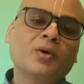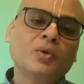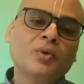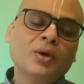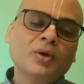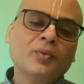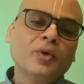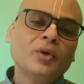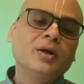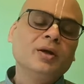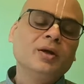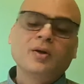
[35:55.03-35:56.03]
true
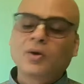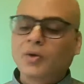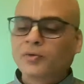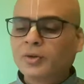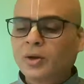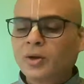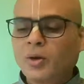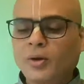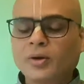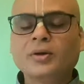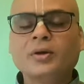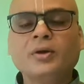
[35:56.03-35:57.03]
devotee of the
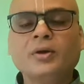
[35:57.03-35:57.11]
Lord,